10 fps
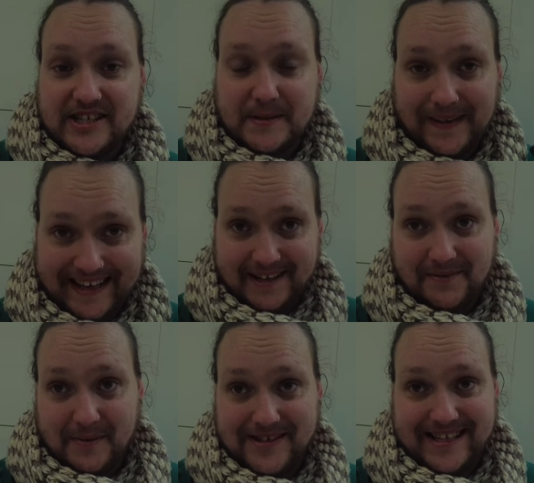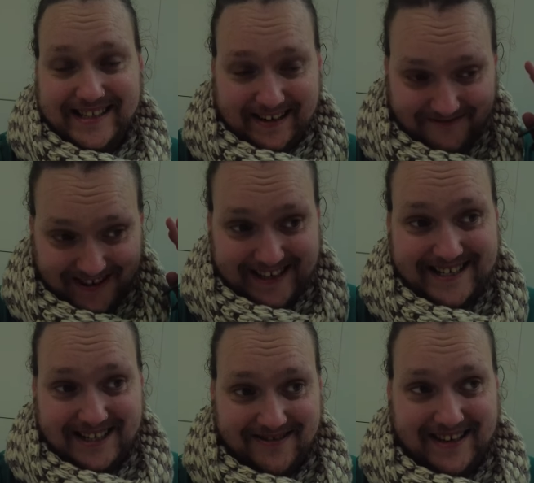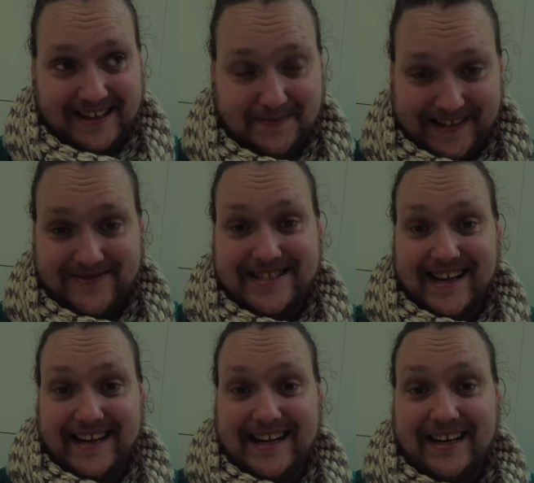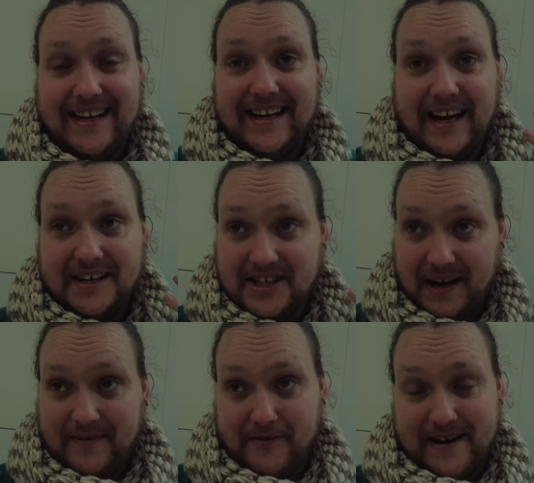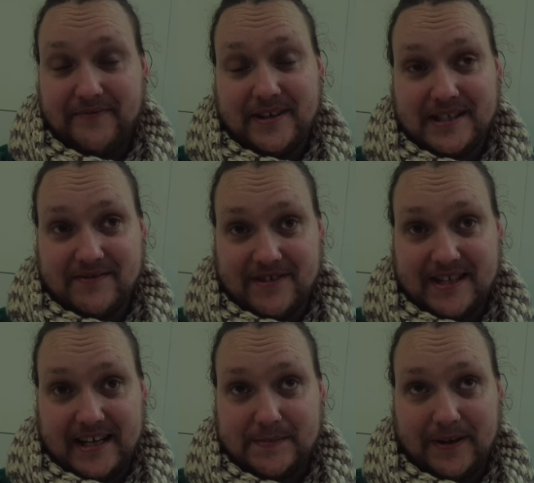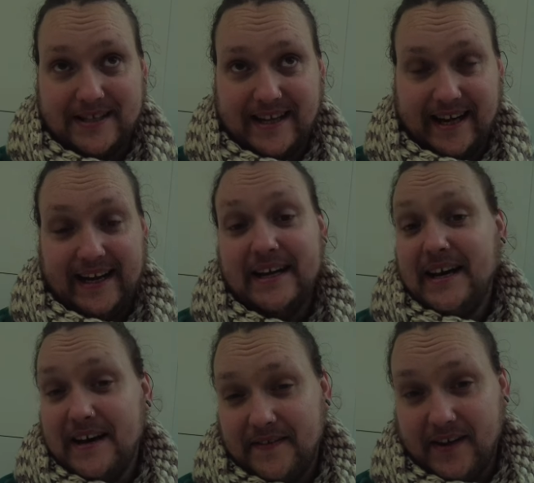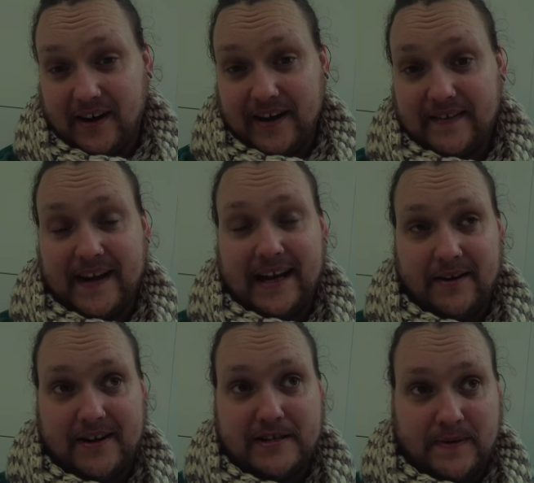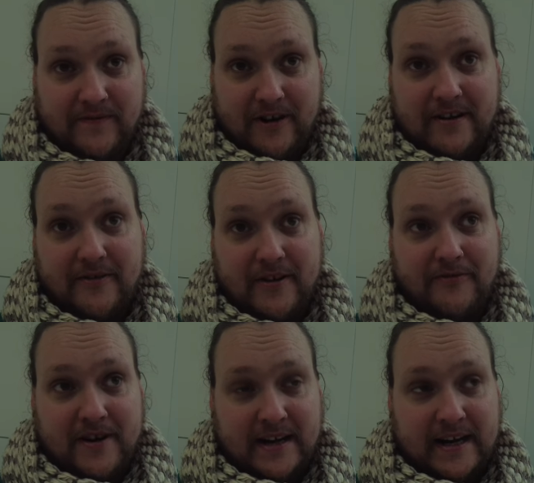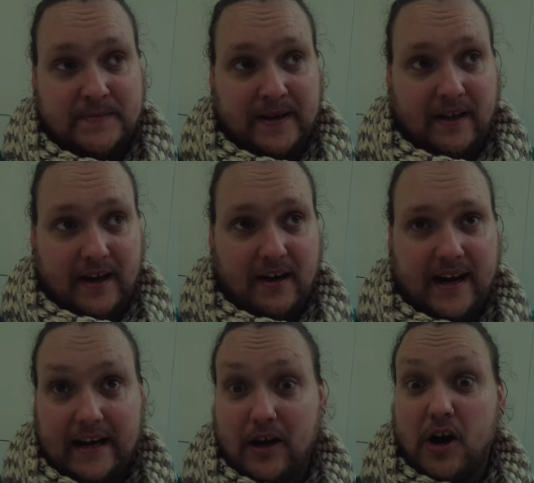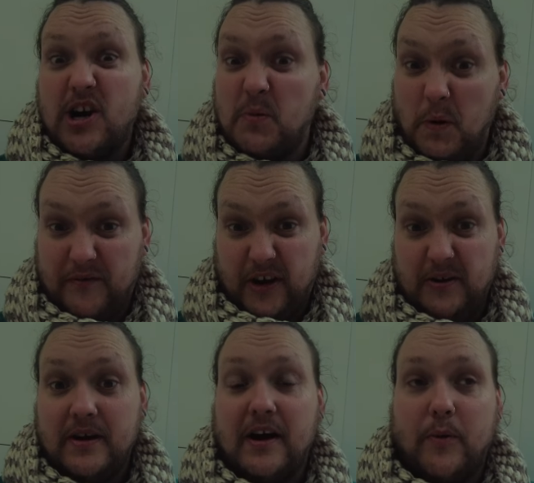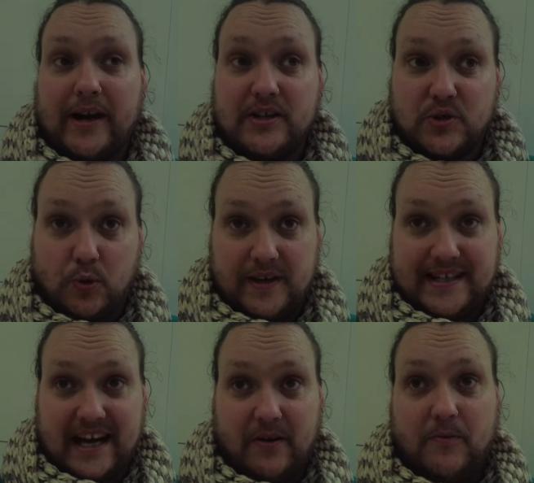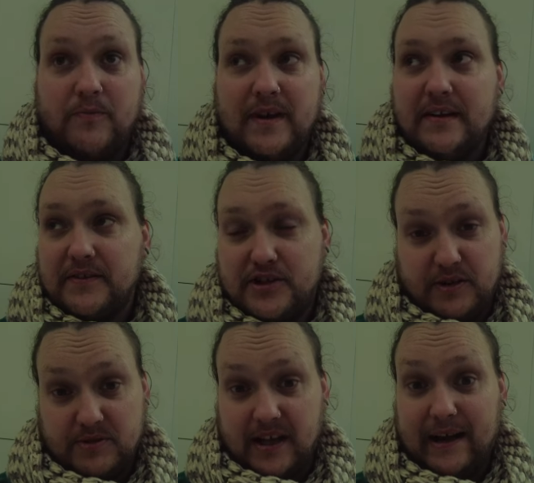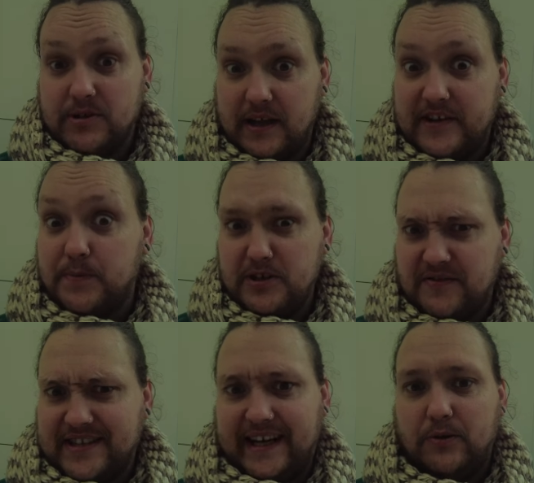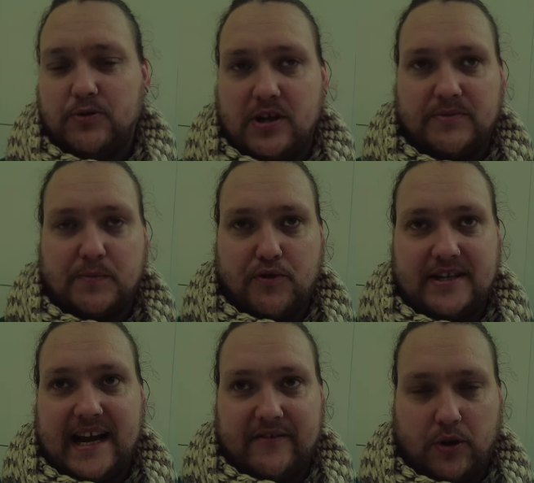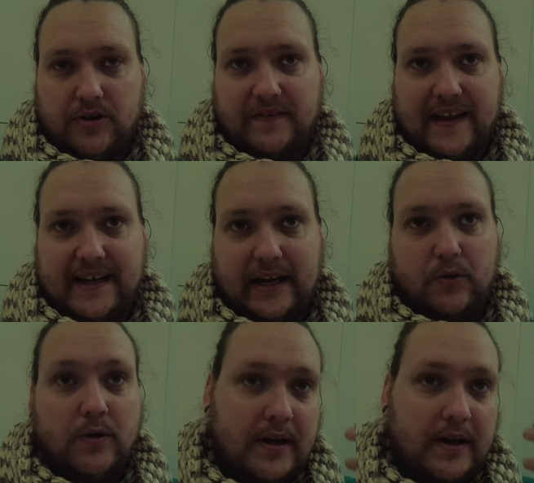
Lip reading: she's pleaded with them. She said, I'm really sorry, it's been a mistake. Do you have a refunds and returns policy here? The guy at the counter has been very, very friendly. He's been like, okay, look, I'll come with you. We can sort this out. And she was like, he was like, they're supposed to have a deal. So I'm surprised they haven't honored that deal.